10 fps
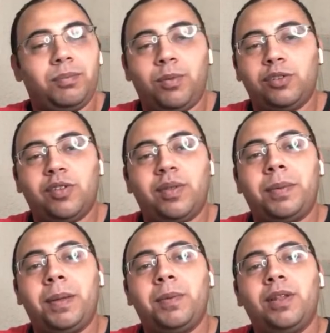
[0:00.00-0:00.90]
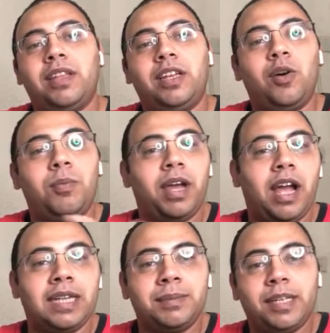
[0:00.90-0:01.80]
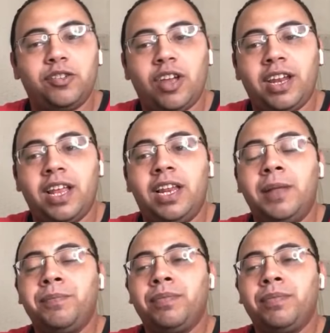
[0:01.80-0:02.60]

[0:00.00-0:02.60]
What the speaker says: Most of the people they know my Arabic channel,